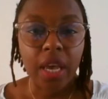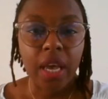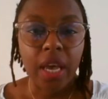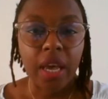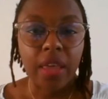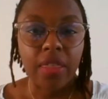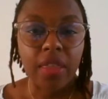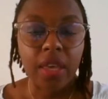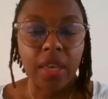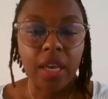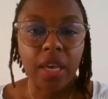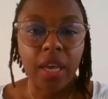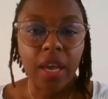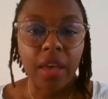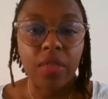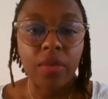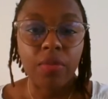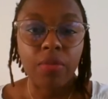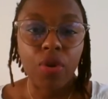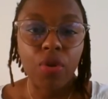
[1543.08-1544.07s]
I think
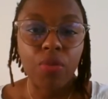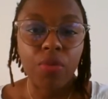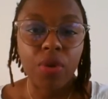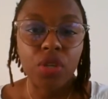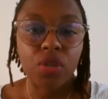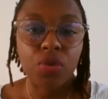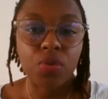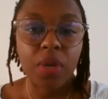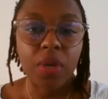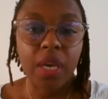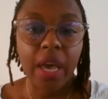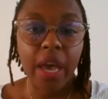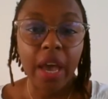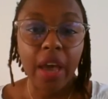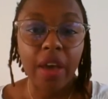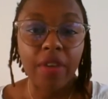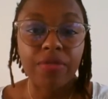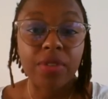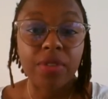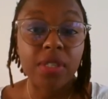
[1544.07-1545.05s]
at the moment we
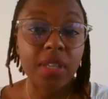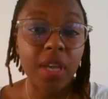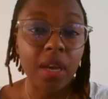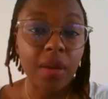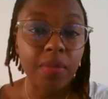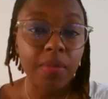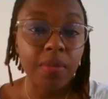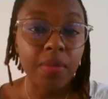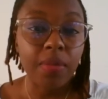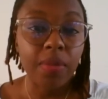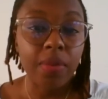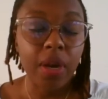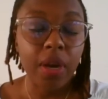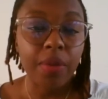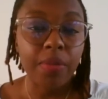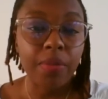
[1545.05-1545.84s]
have some